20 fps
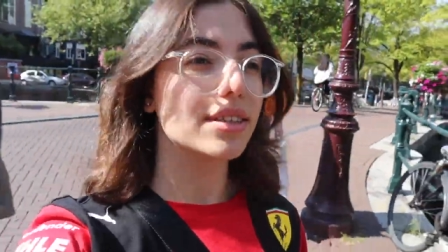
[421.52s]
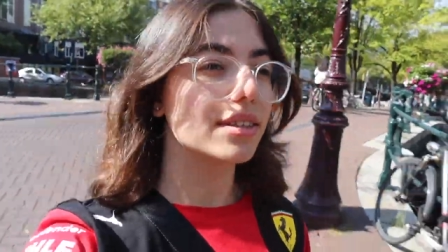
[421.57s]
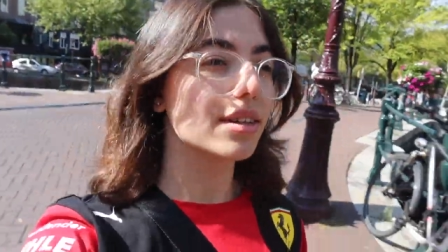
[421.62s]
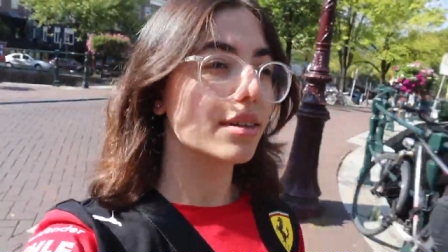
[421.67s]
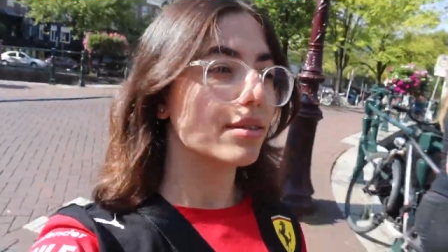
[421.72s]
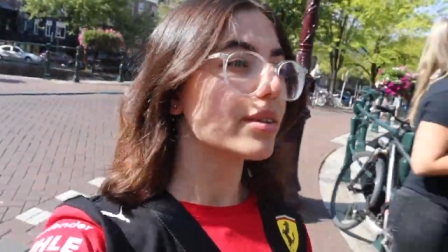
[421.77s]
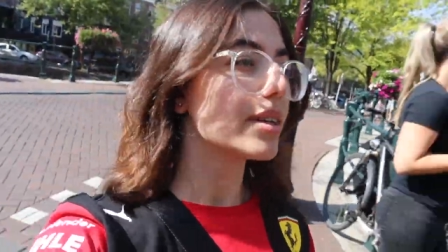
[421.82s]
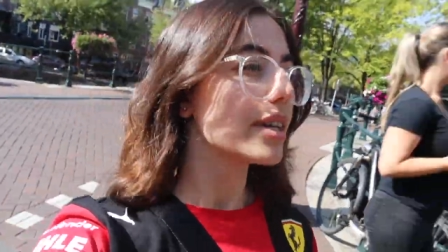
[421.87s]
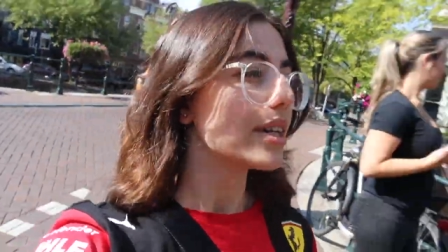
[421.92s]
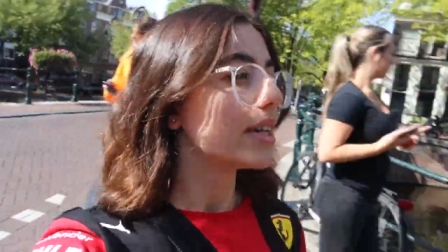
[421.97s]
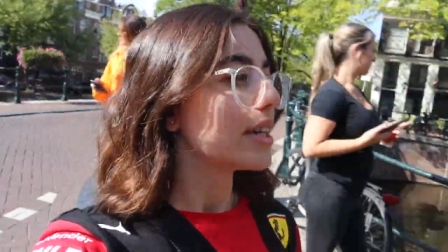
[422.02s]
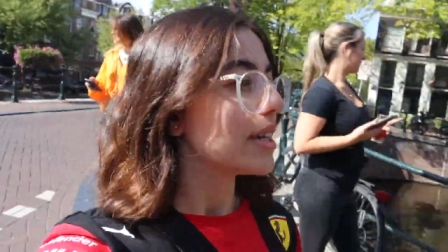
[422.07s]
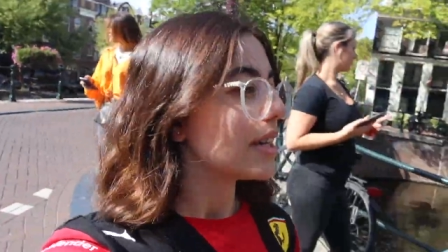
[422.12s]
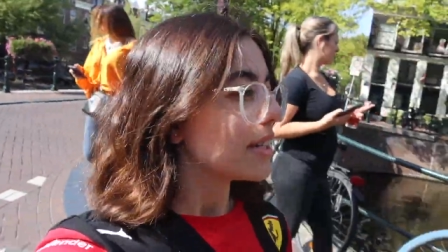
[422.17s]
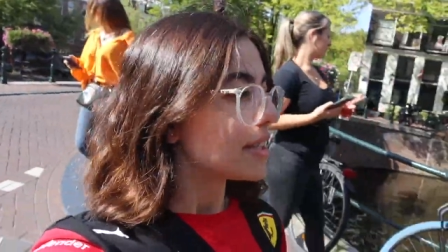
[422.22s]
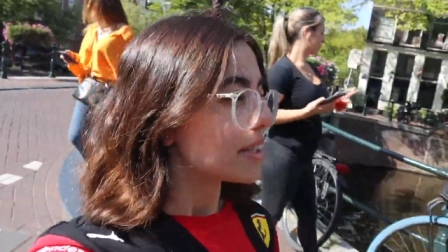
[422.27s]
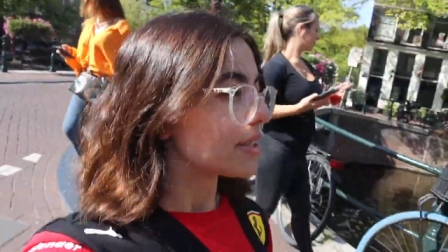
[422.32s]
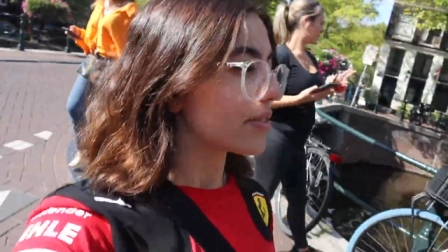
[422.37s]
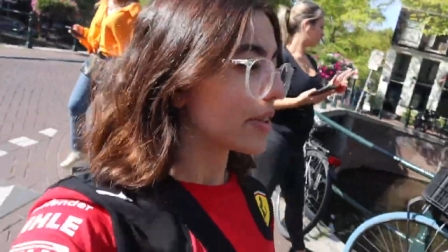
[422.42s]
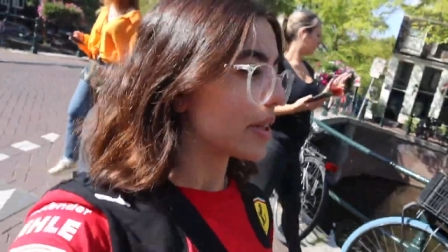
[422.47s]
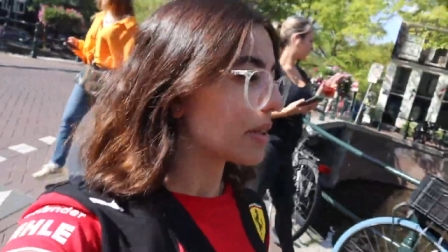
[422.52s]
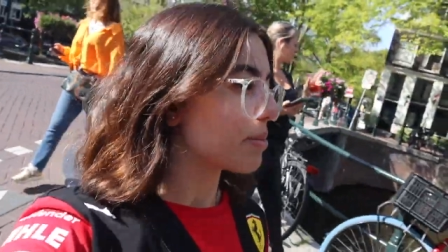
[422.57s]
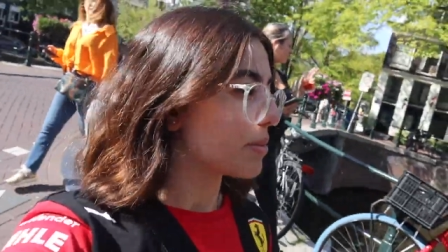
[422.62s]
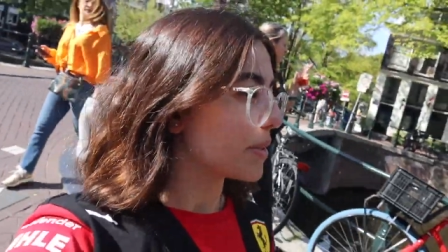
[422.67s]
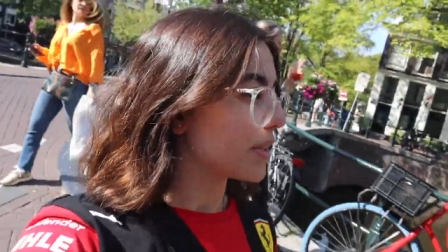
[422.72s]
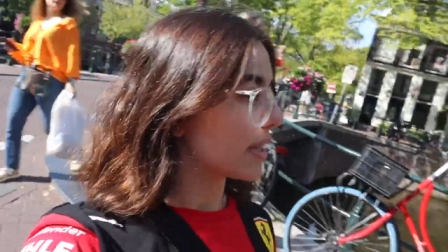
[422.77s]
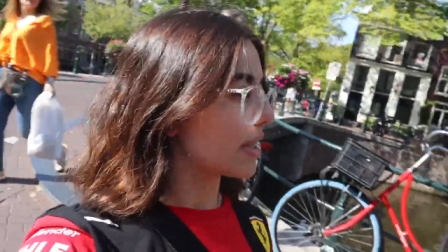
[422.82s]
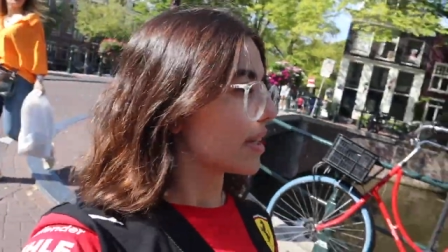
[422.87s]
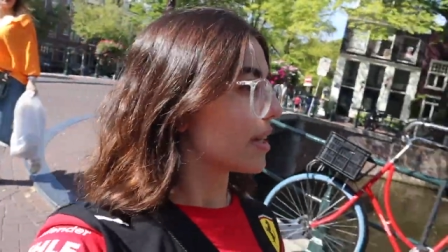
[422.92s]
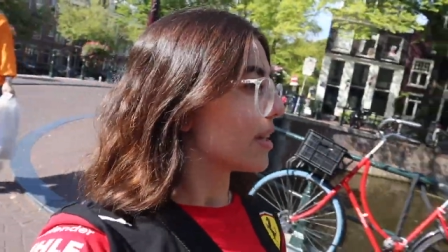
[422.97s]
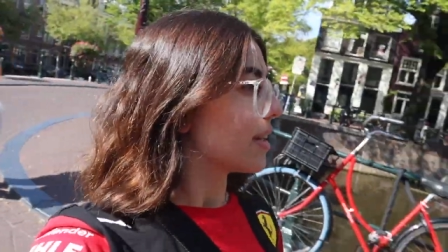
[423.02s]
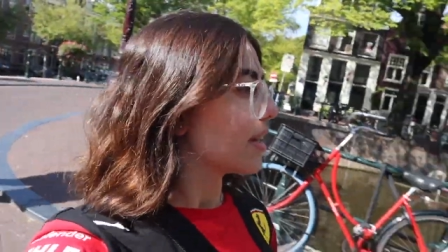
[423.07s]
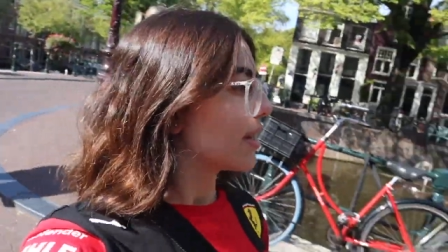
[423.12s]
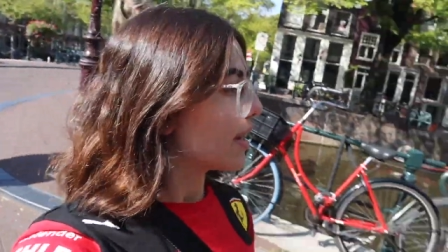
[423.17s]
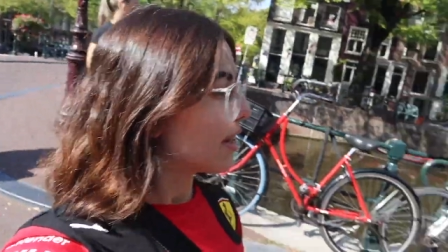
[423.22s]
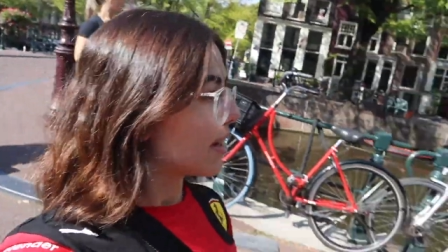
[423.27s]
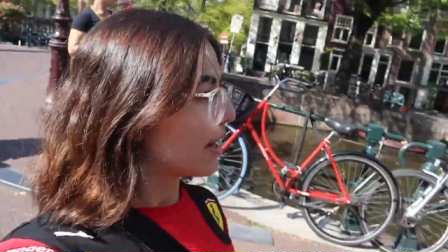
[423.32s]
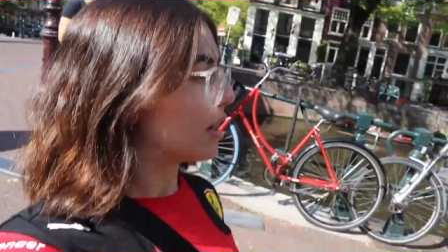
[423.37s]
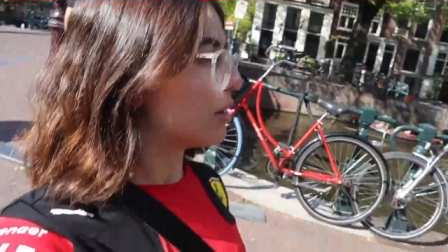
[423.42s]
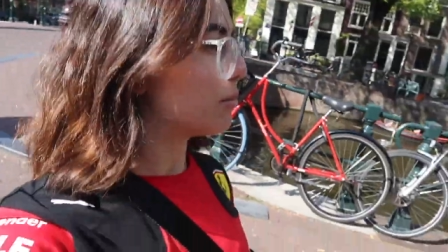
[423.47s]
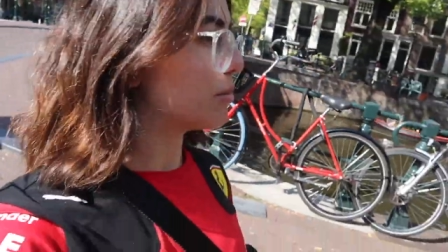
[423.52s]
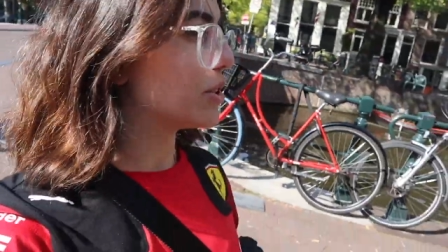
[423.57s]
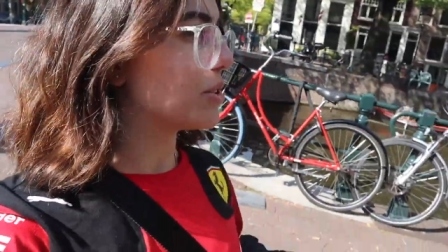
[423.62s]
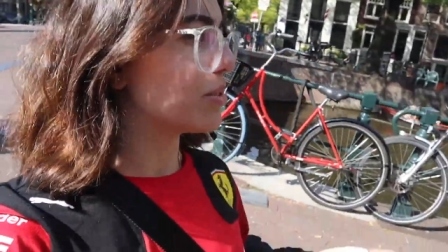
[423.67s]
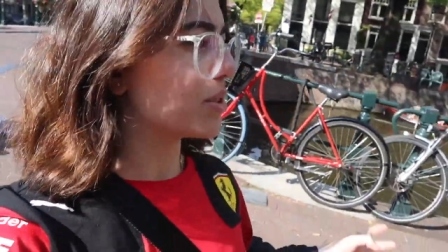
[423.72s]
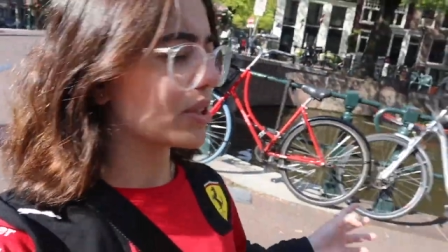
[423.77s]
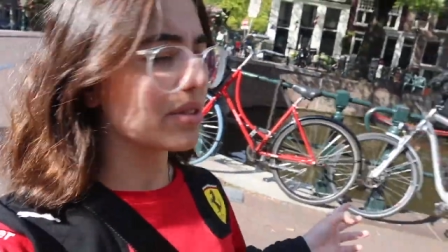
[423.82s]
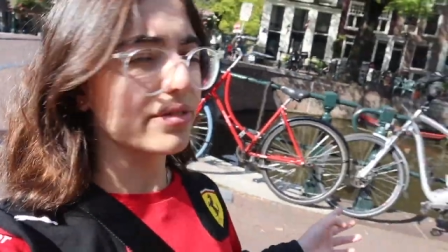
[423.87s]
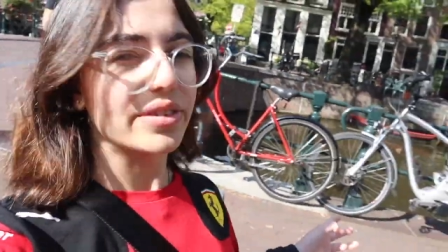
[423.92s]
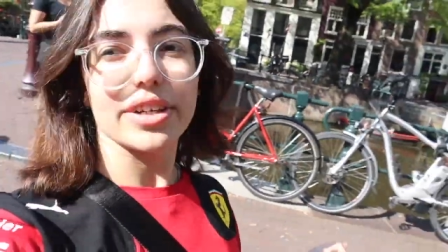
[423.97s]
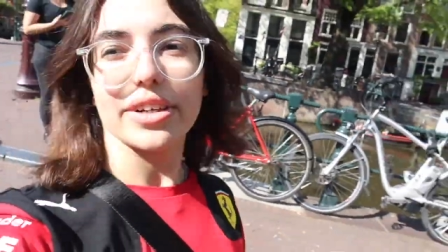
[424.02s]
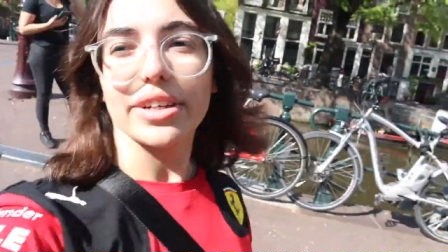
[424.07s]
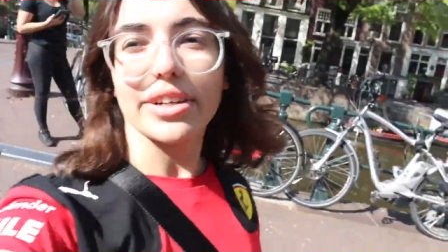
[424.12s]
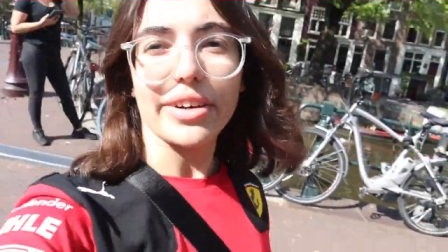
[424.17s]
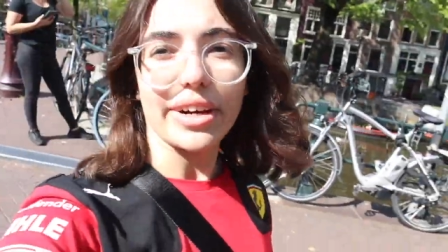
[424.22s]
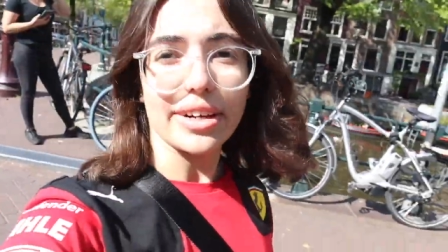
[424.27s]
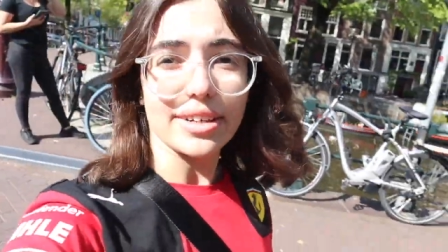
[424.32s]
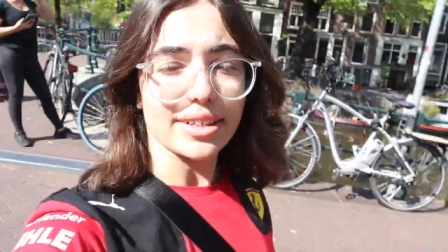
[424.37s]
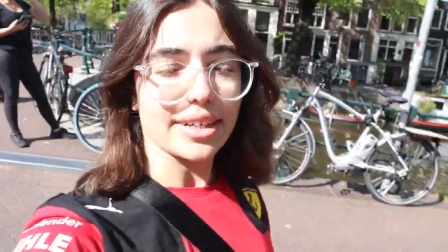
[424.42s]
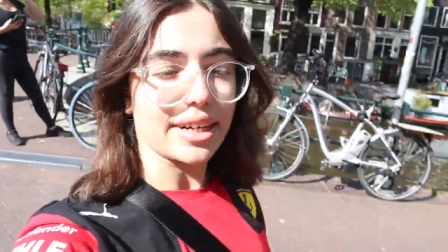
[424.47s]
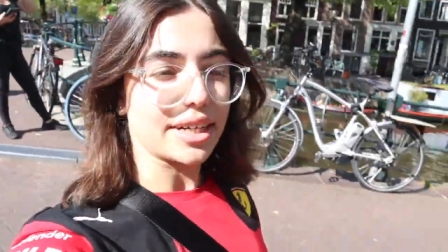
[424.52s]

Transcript: you know? It's very pretty. Um, it's usually very crowded